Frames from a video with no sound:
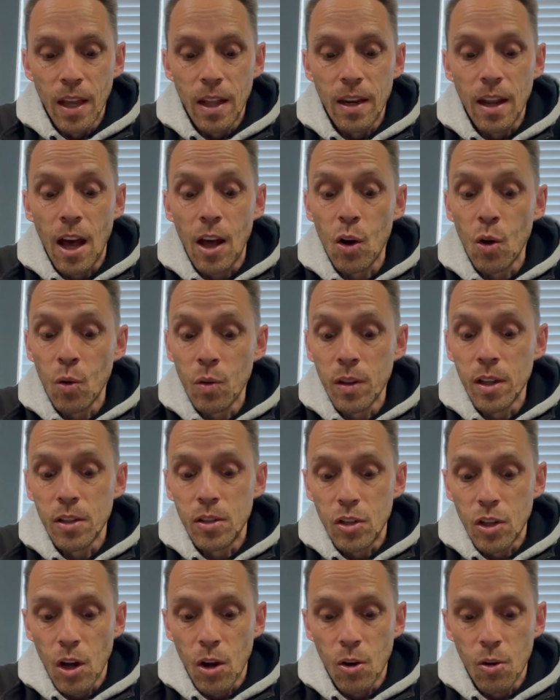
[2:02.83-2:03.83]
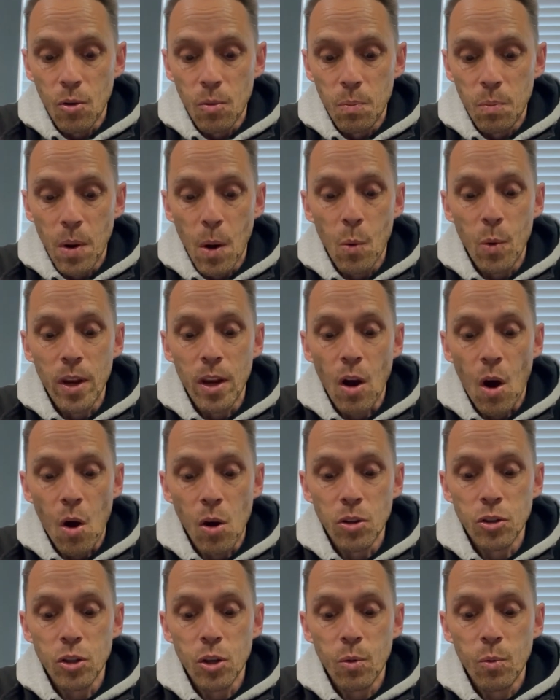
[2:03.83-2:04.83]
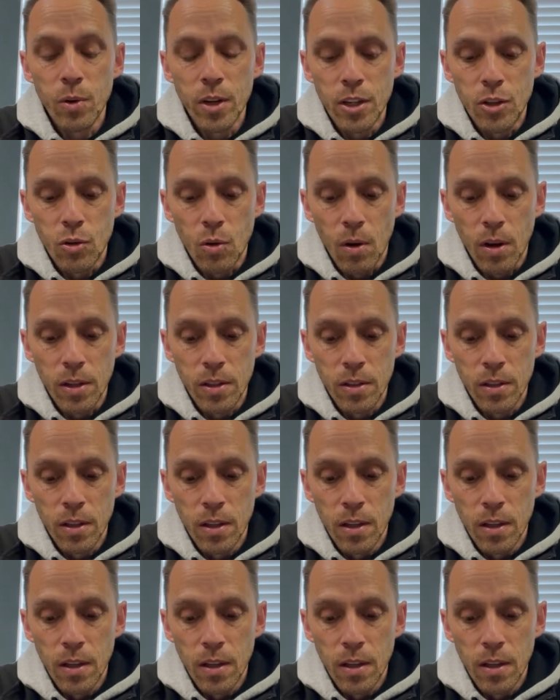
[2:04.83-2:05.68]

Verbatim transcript: Not only so, but we also rejoice